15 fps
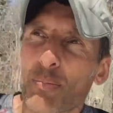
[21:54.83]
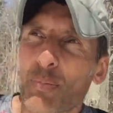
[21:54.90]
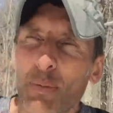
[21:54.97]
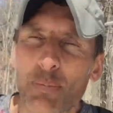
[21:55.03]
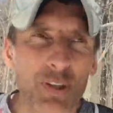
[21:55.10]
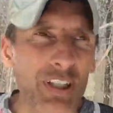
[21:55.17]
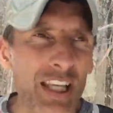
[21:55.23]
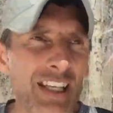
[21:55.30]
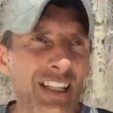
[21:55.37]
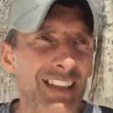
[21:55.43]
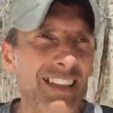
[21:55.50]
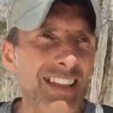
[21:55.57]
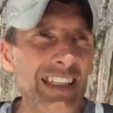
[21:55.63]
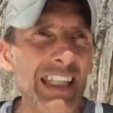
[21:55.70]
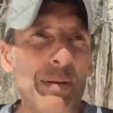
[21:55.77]
people are getting
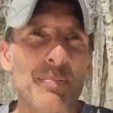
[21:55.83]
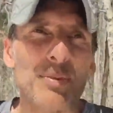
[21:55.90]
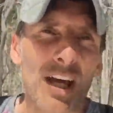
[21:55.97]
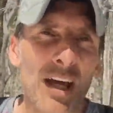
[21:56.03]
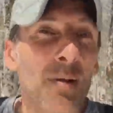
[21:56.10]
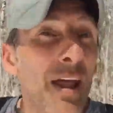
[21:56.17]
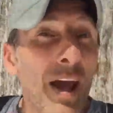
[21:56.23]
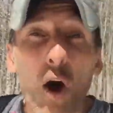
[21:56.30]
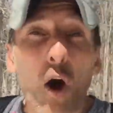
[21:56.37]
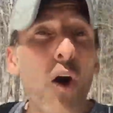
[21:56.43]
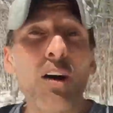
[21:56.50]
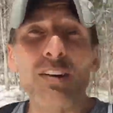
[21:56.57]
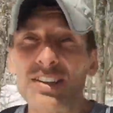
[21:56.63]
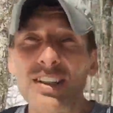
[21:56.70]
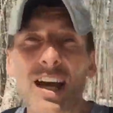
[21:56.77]
steeped on
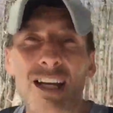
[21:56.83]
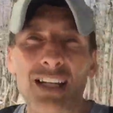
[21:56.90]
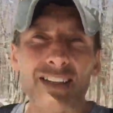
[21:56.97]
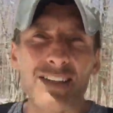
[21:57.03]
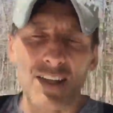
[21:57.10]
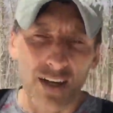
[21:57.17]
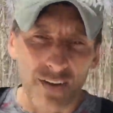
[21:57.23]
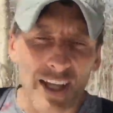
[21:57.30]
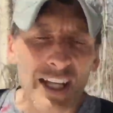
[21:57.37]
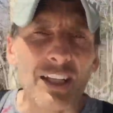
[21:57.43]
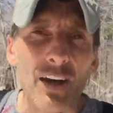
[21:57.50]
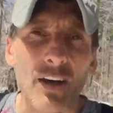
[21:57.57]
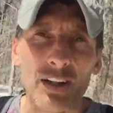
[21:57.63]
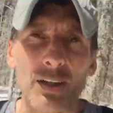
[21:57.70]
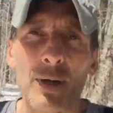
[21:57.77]
all sides of
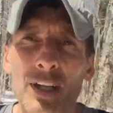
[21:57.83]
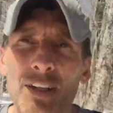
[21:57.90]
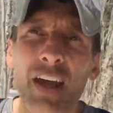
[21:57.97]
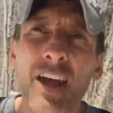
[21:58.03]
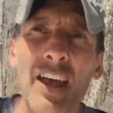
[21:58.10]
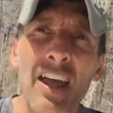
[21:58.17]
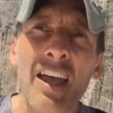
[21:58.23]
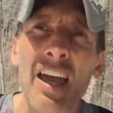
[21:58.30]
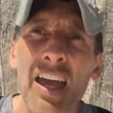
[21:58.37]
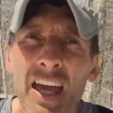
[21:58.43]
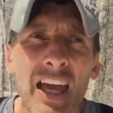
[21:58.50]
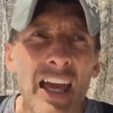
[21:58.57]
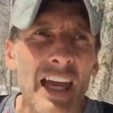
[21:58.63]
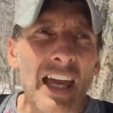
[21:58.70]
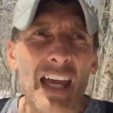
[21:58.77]
any argument
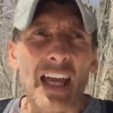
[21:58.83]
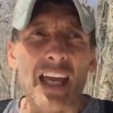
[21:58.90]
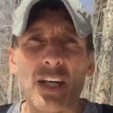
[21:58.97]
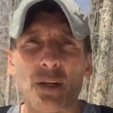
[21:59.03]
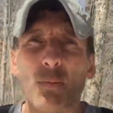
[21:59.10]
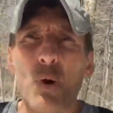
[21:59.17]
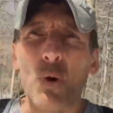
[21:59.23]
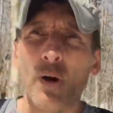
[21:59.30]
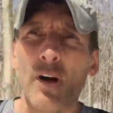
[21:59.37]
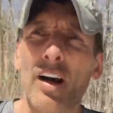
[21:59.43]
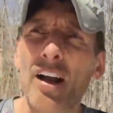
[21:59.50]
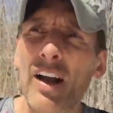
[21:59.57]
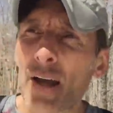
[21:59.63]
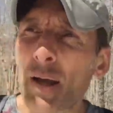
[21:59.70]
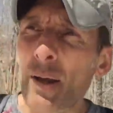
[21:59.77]
in a more